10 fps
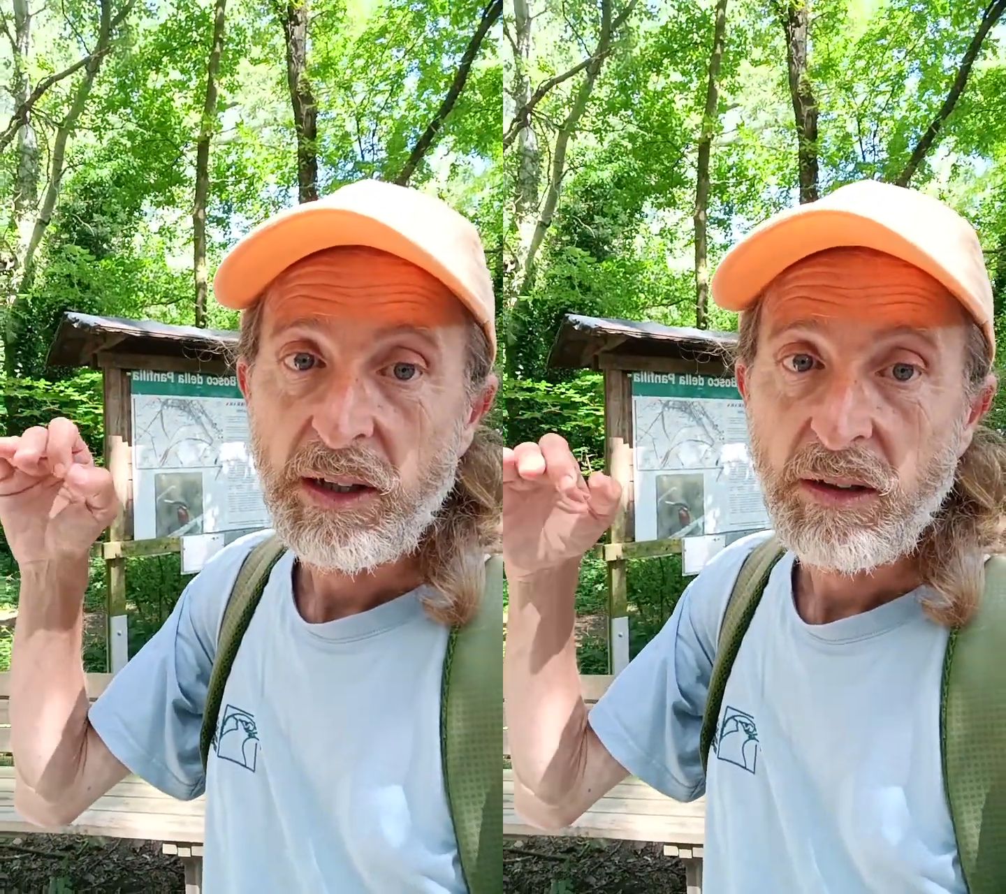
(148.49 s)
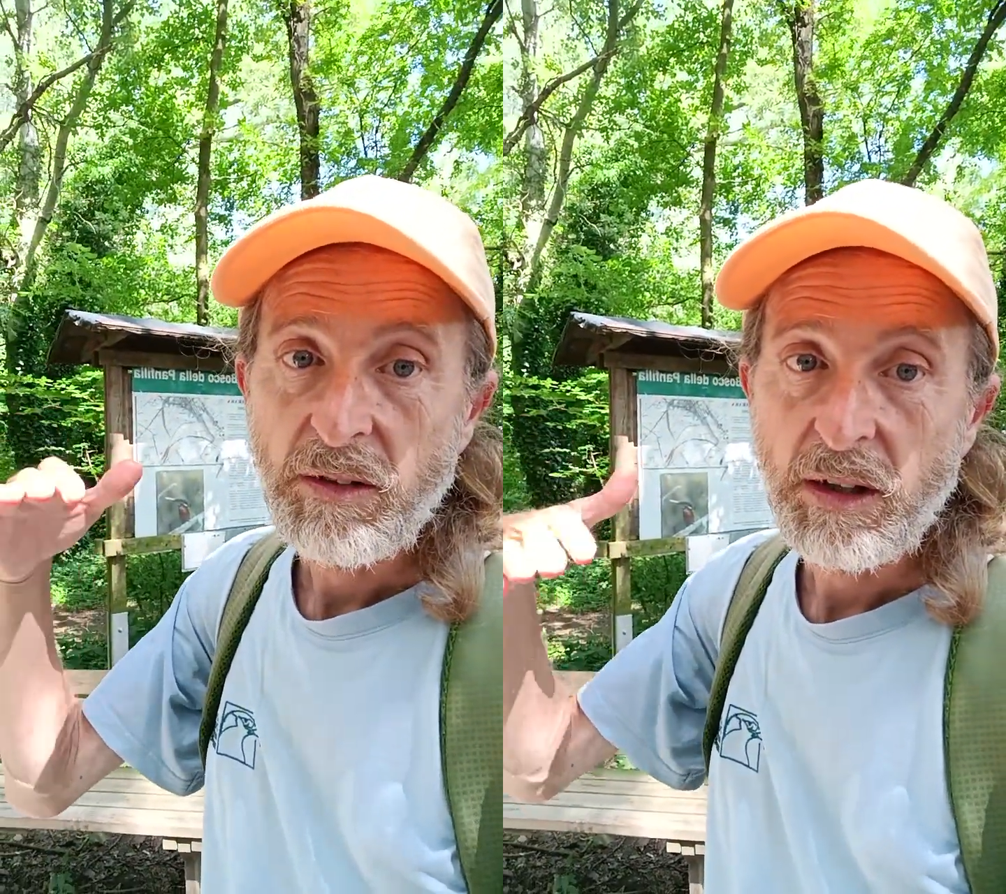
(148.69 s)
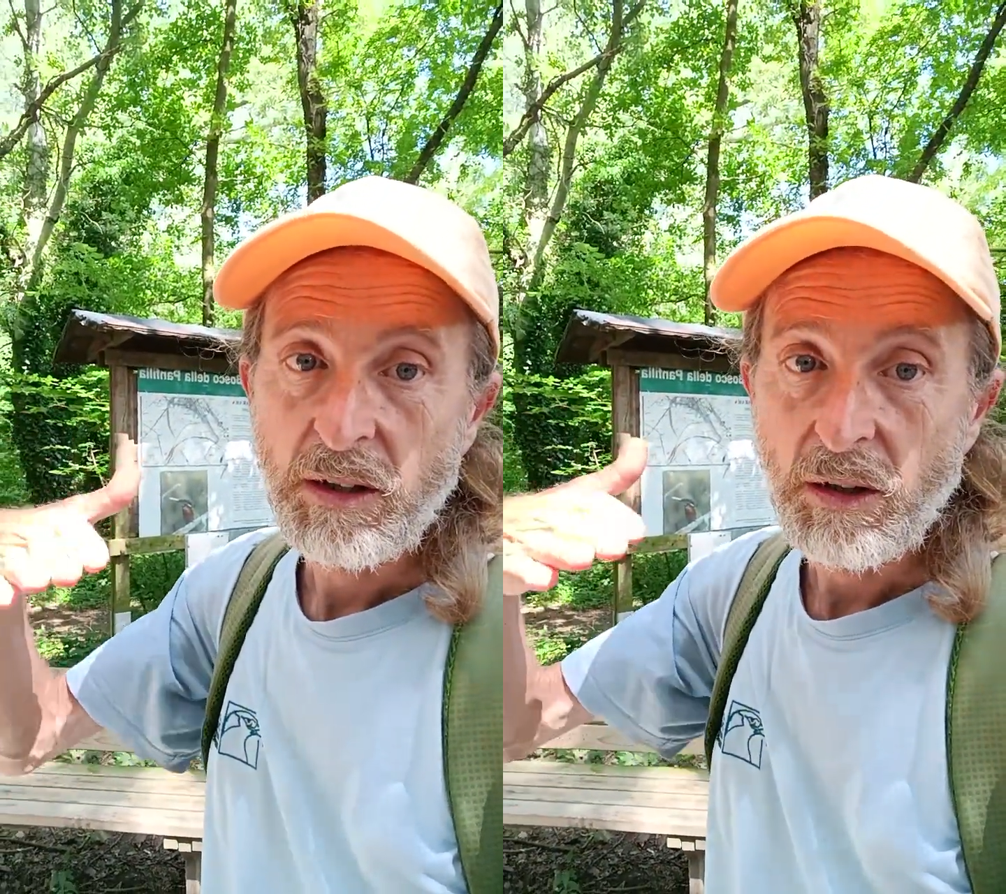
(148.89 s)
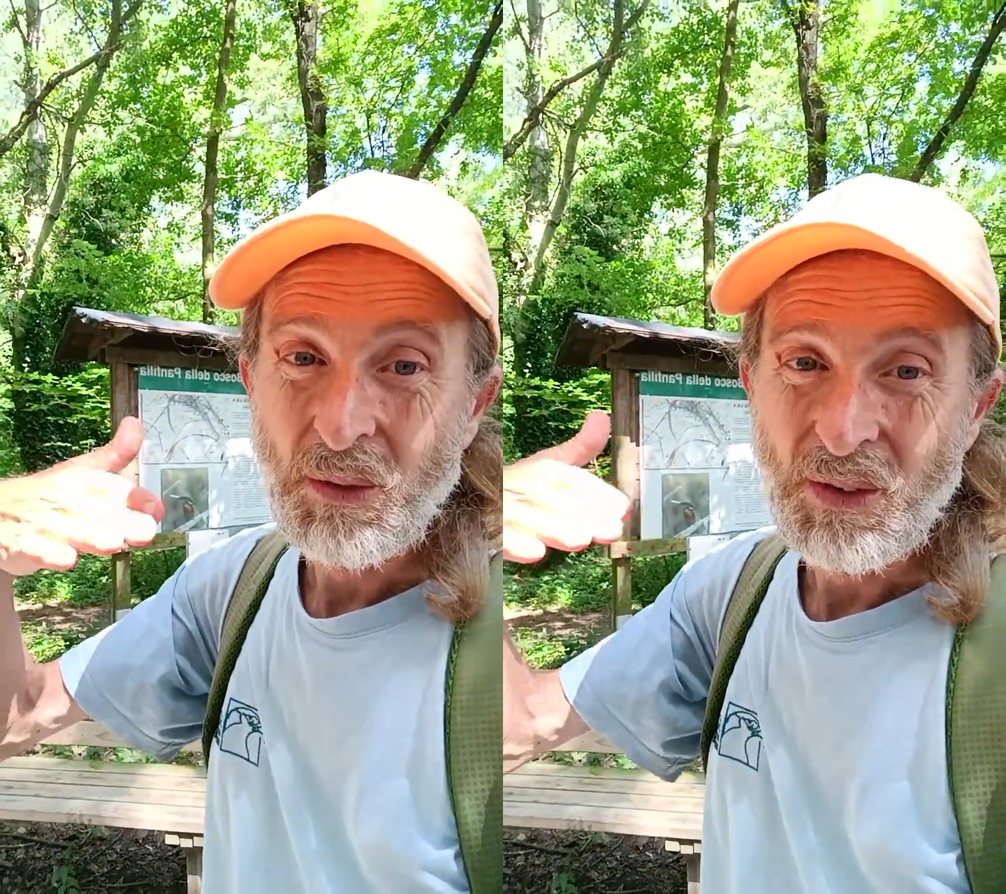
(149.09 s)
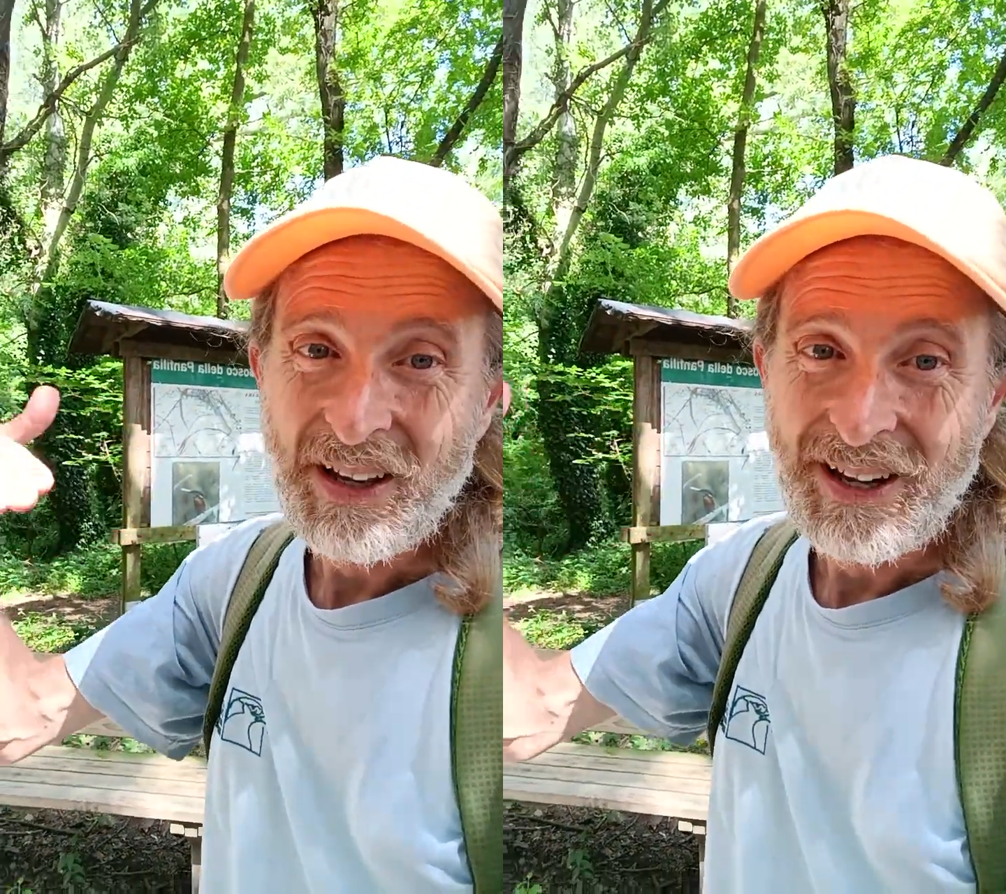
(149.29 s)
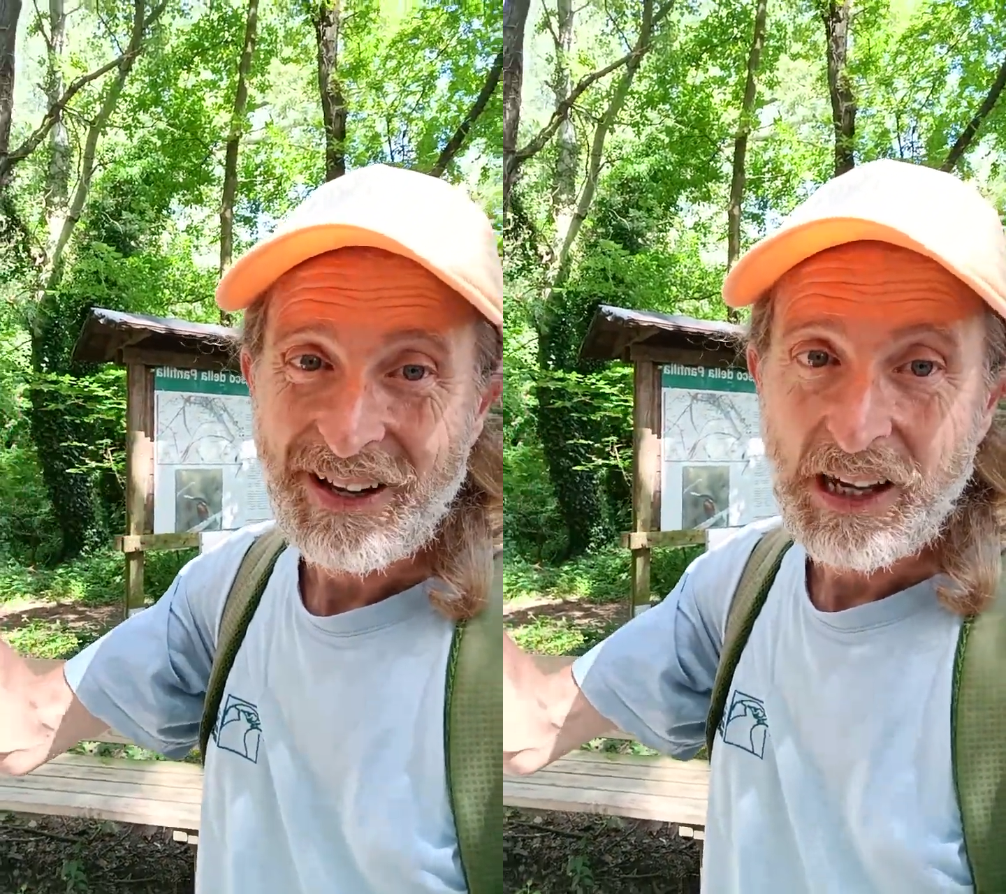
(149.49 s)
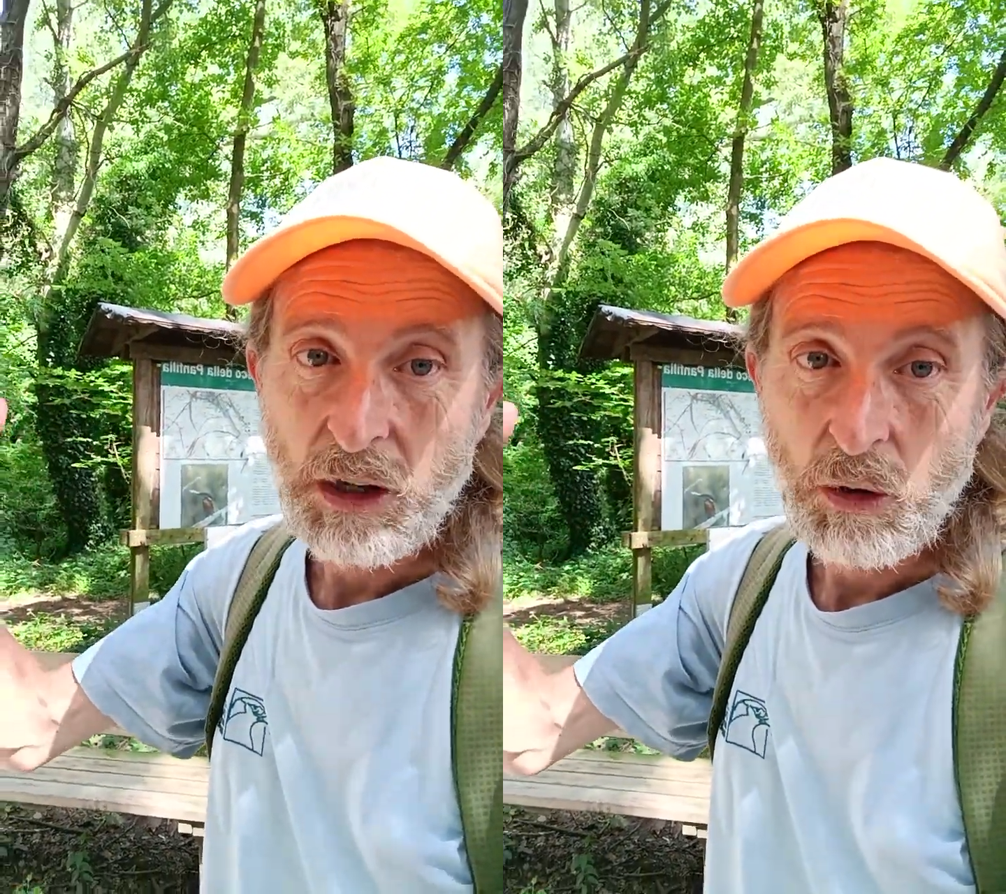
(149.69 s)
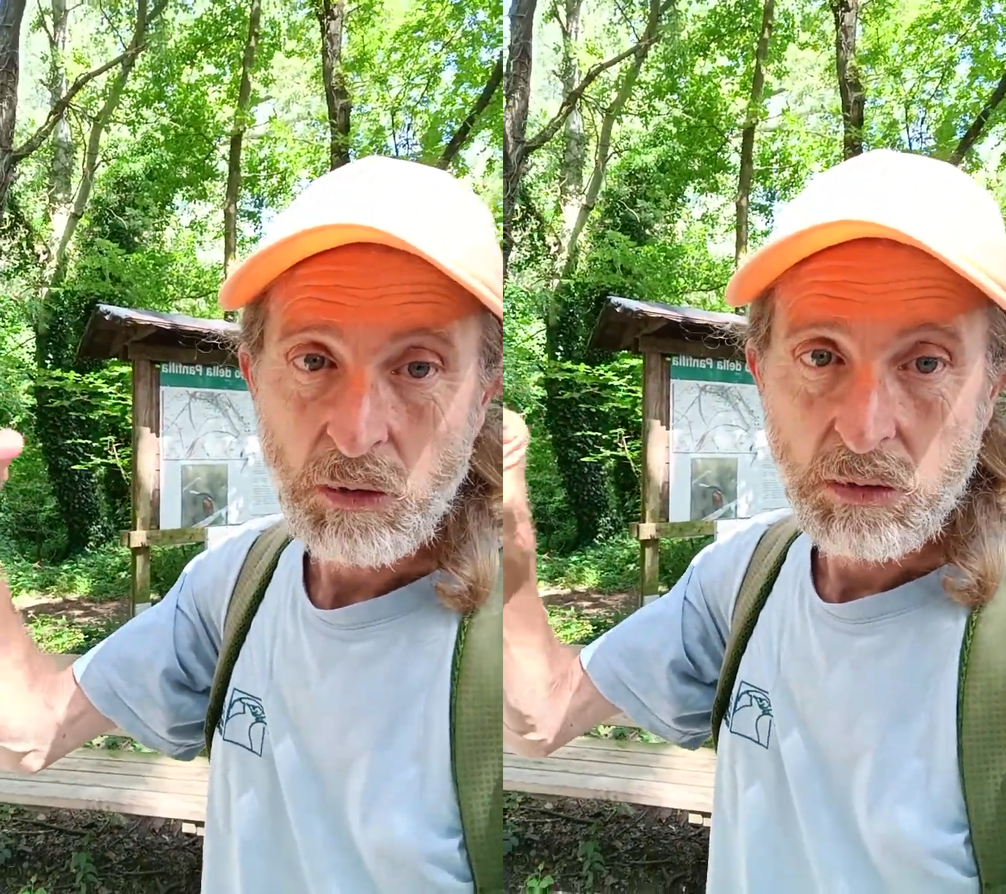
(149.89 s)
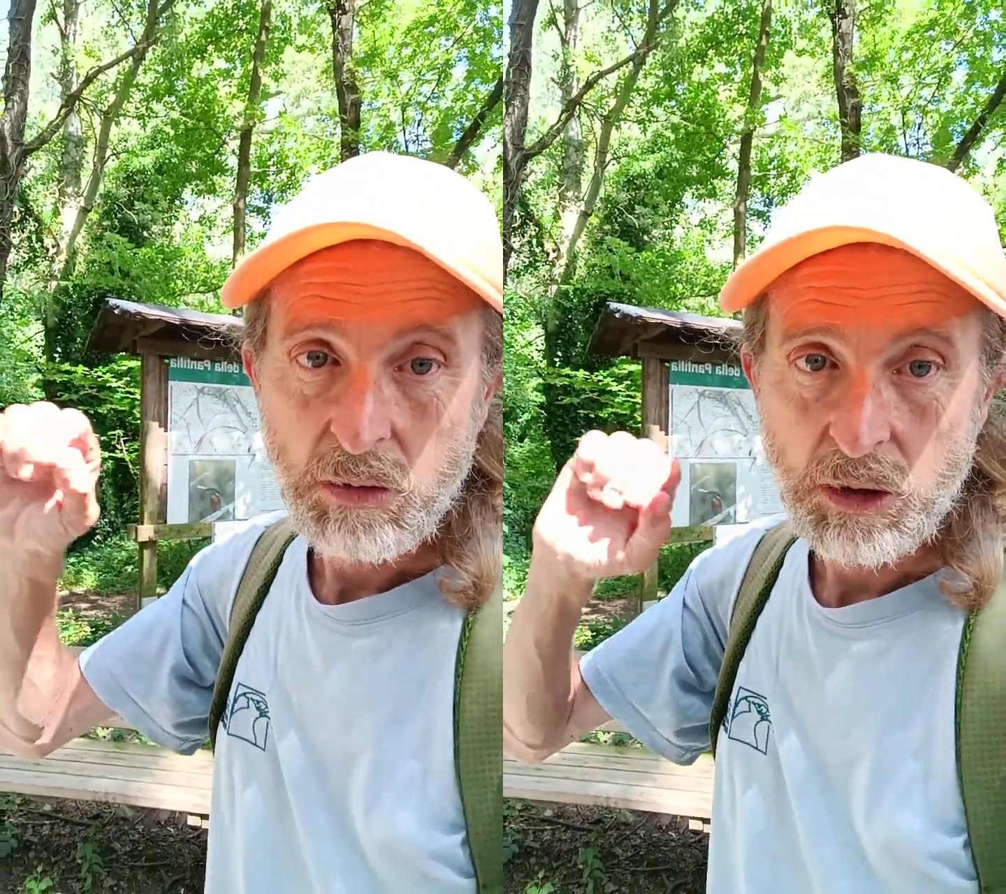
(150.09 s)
river Reno.